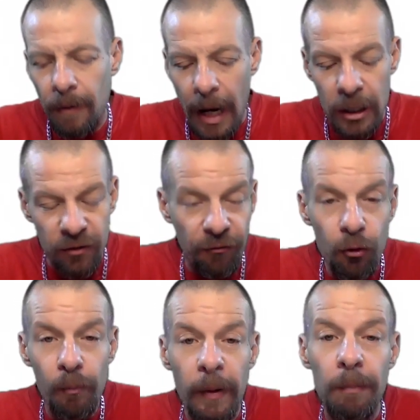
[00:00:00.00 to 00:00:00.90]
As
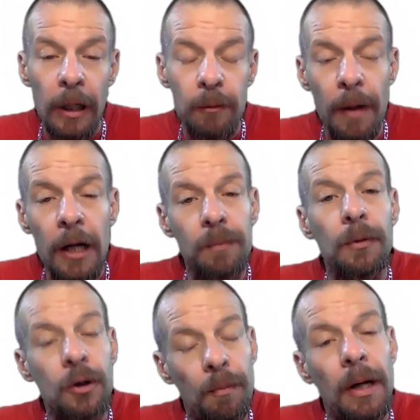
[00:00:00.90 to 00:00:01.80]
few people as possible
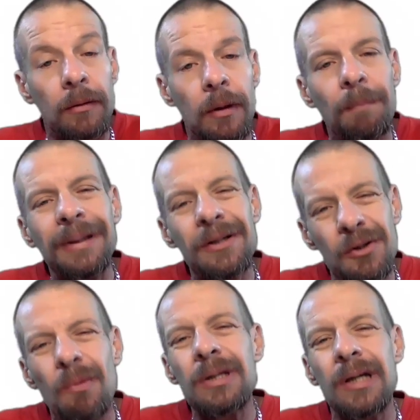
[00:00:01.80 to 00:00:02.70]
should be out there, but there's
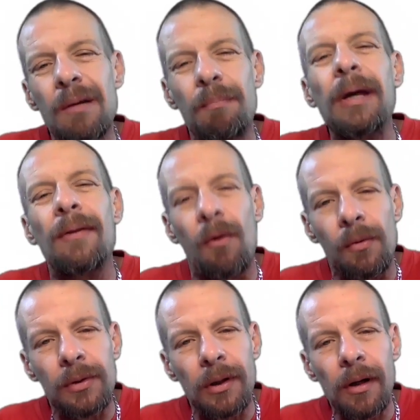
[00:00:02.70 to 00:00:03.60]
always going to be
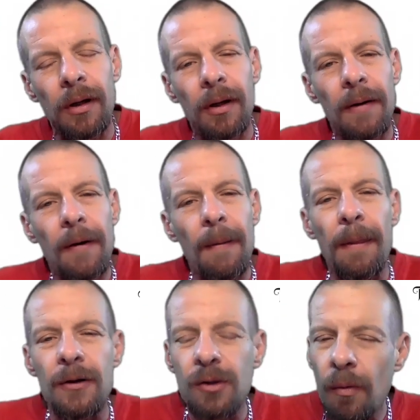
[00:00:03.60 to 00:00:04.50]
those.
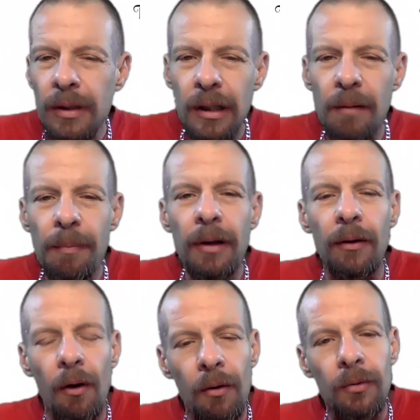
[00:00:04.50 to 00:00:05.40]
There's always going to be
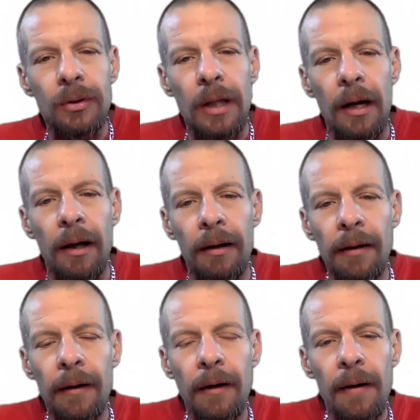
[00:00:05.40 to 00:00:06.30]
those that
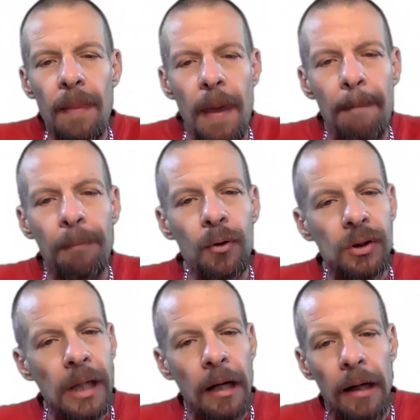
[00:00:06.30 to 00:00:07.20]
push
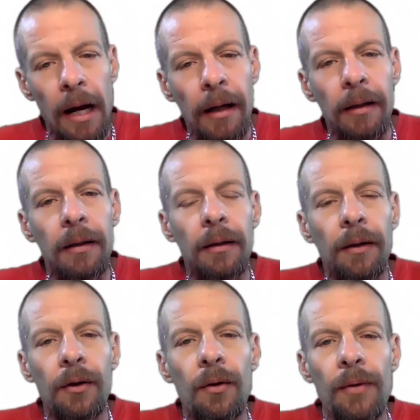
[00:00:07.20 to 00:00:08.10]
that line,
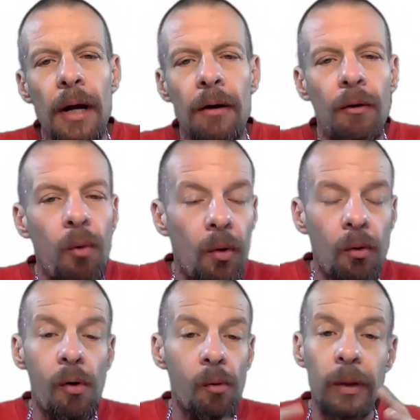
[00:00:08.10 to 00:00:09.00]
you know, that are quote
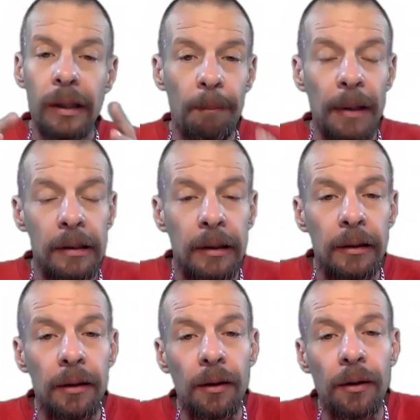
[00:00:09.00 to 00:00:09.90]
unquote with the
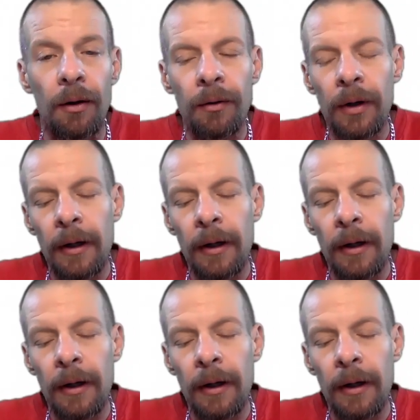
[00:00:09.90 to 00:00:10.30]
business, you know?